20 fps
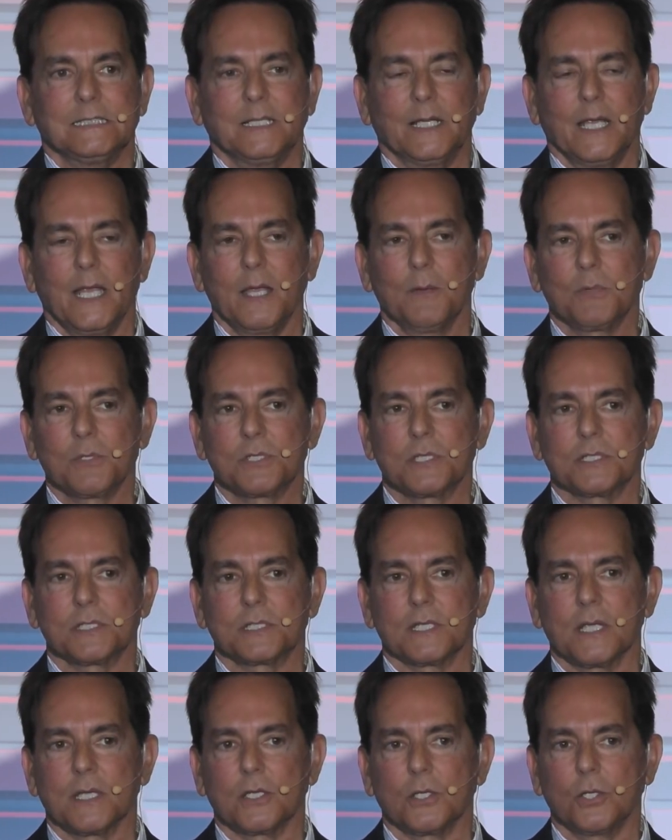Emerson
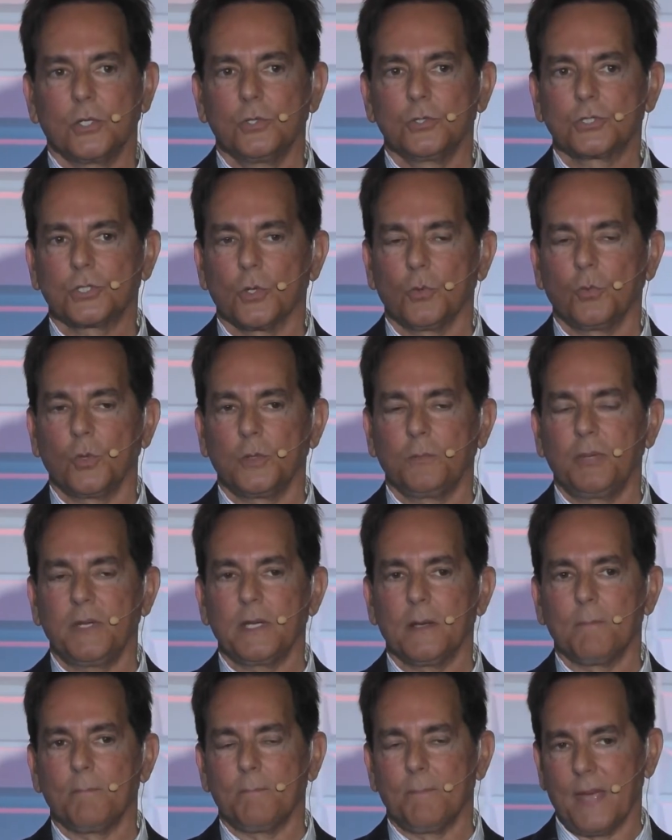said, whoso would be
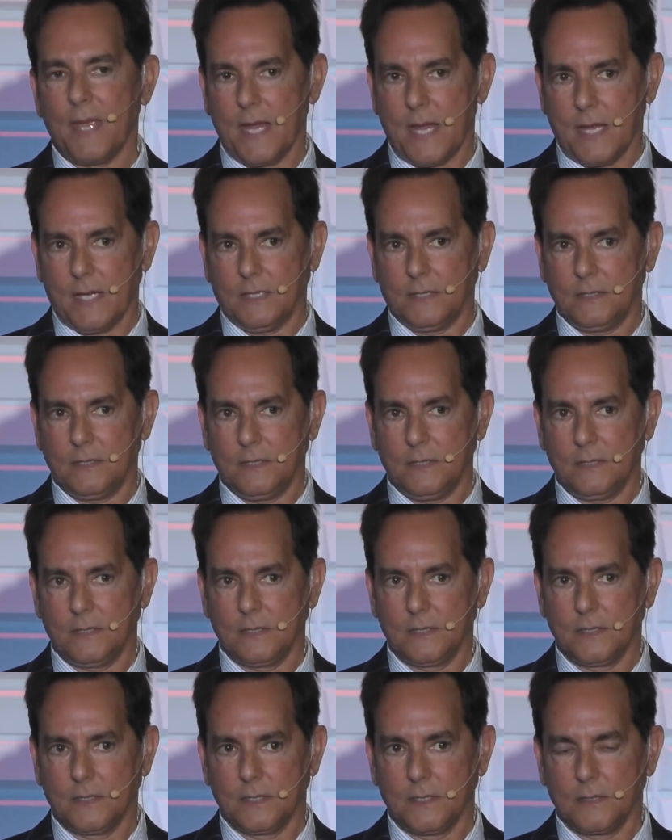a man
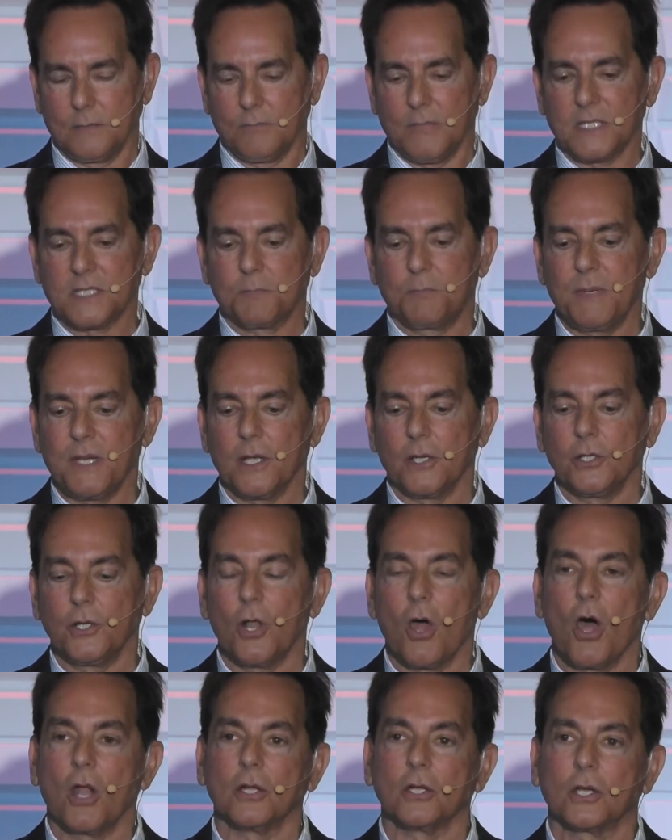must be a
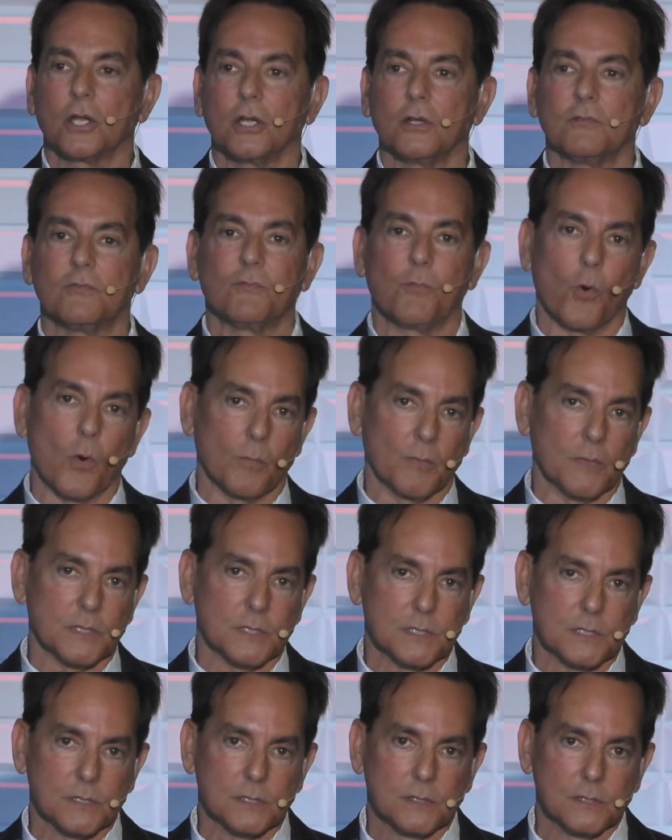
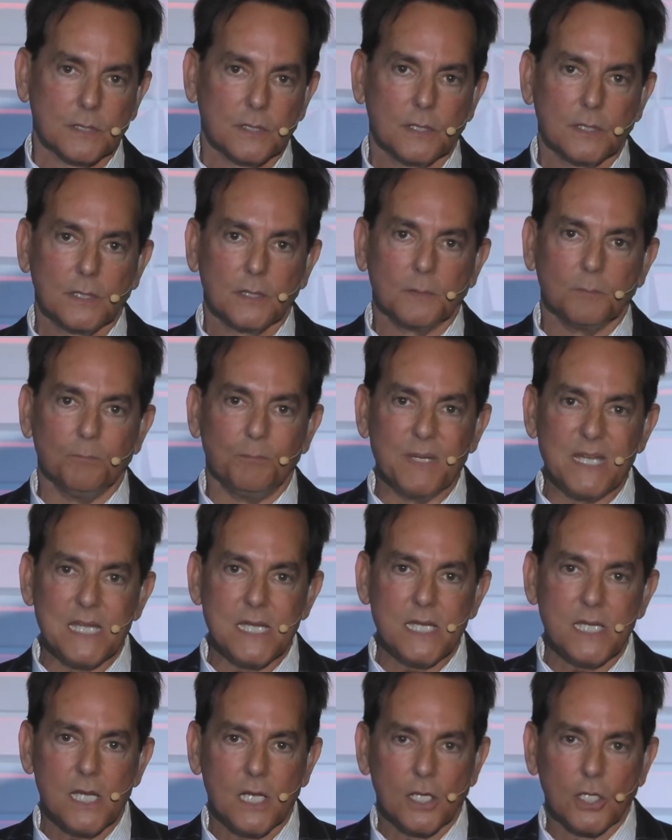nonconformist.
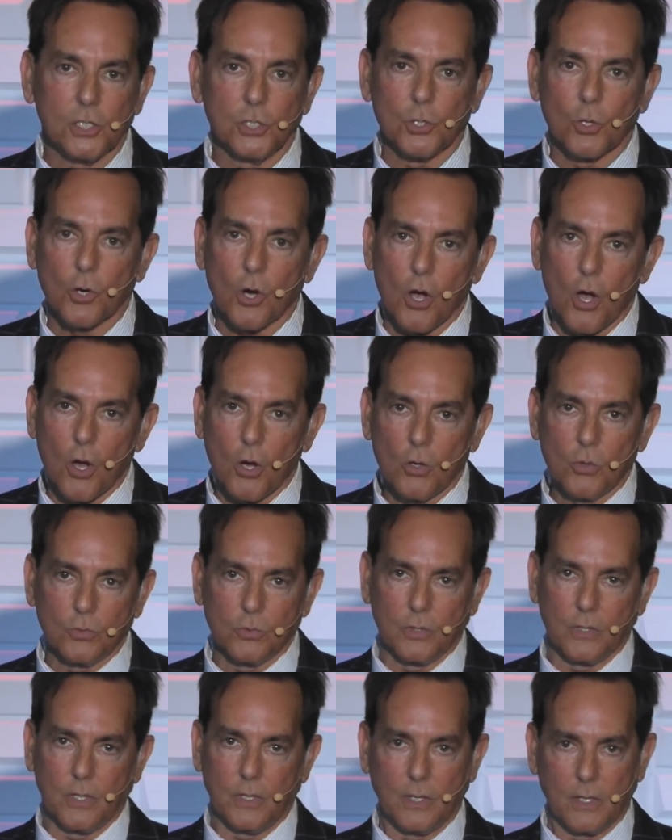Be your
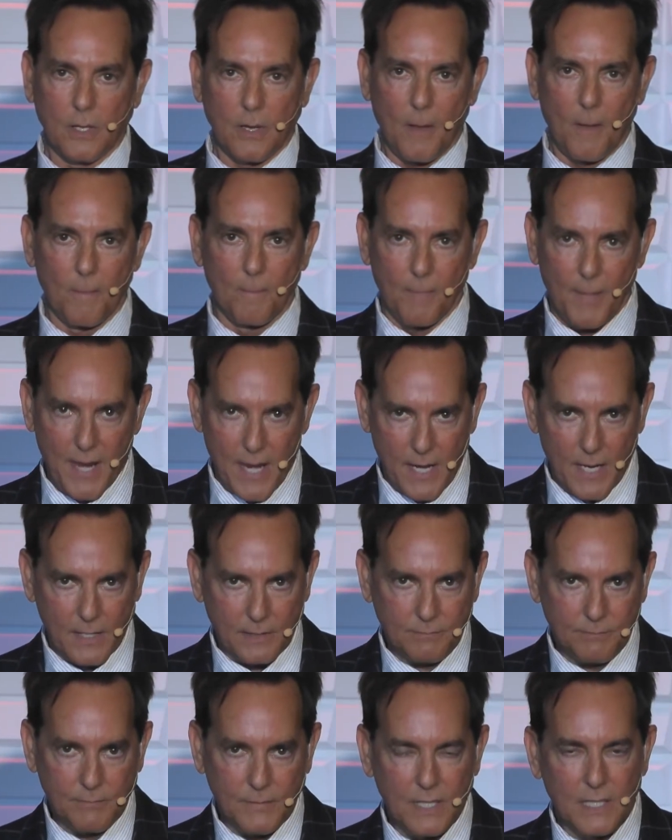own
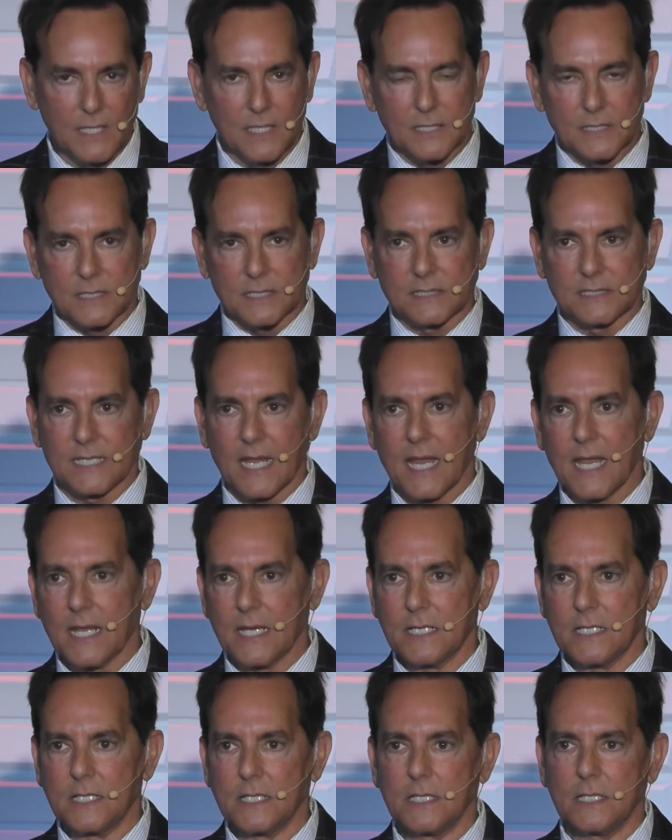man.
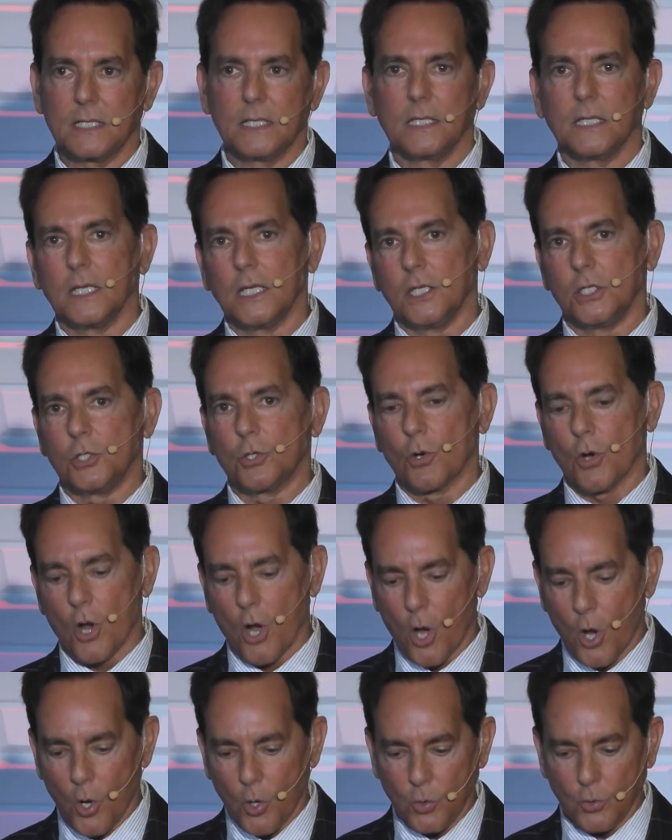Stand in your
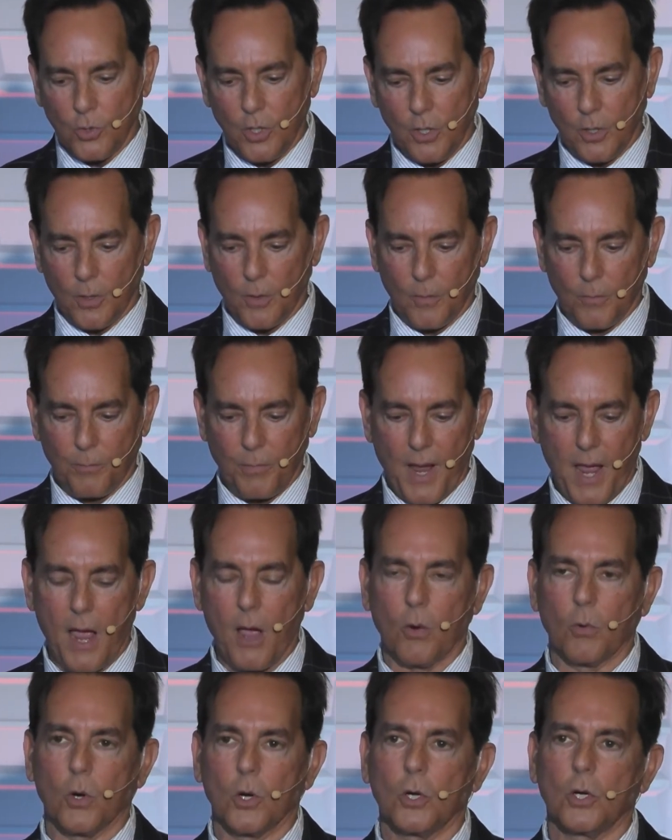own
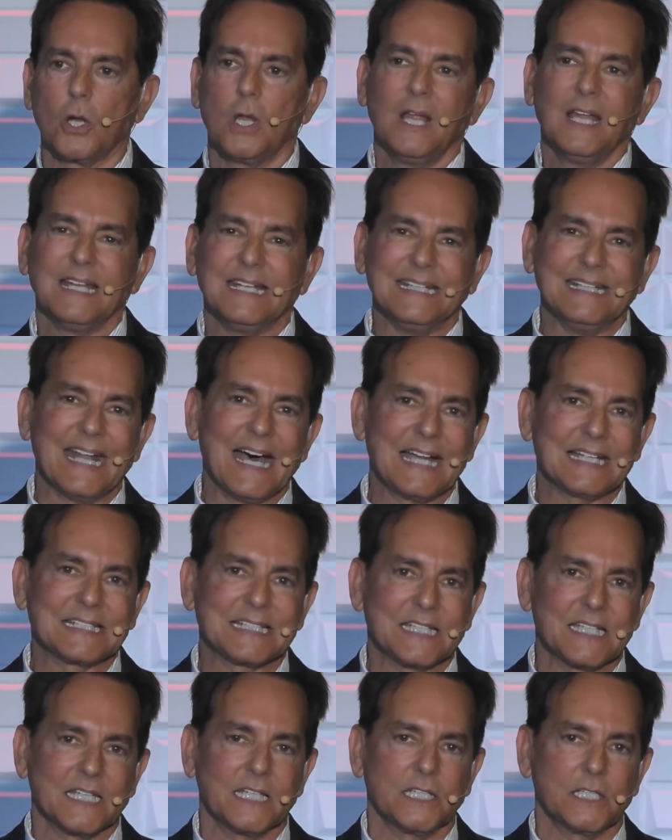power,
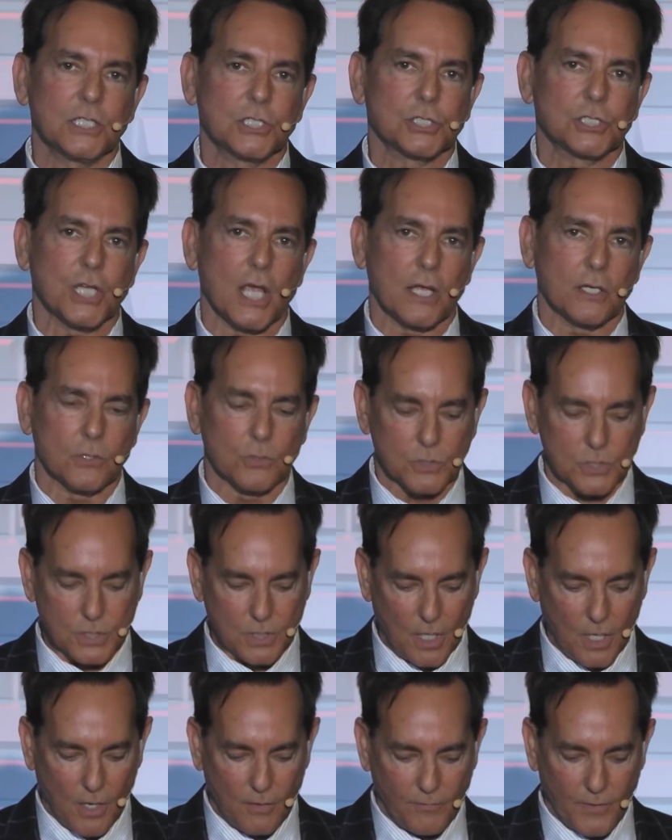not in the shadows
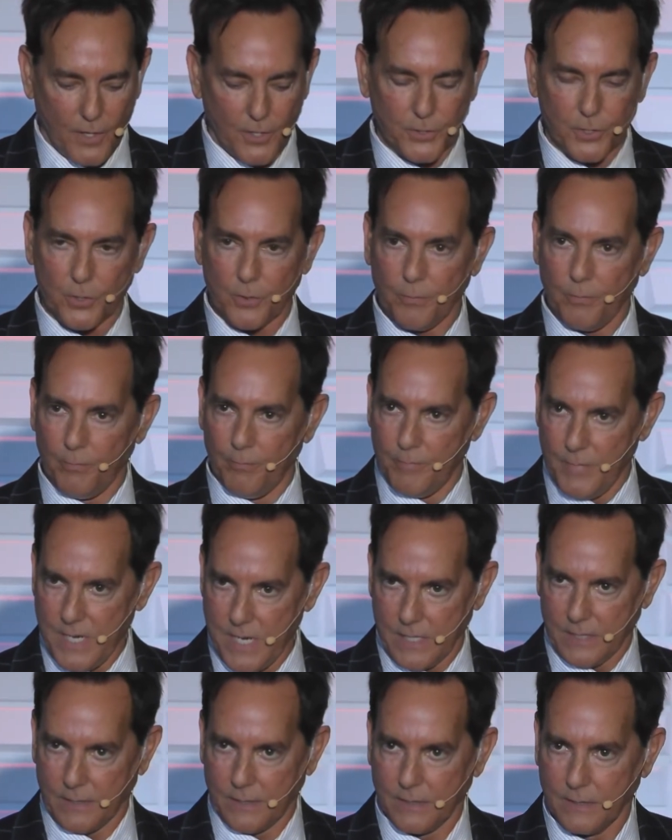of other
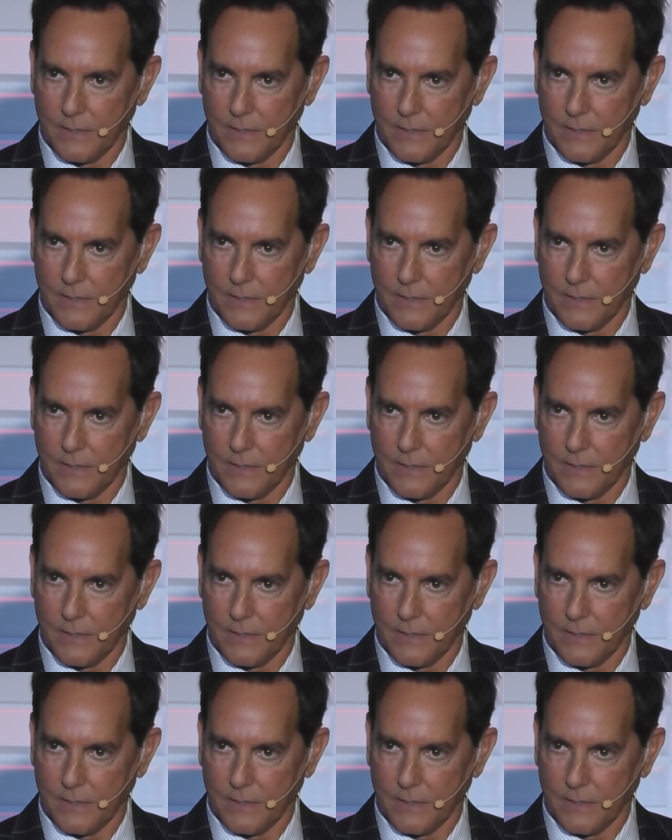men.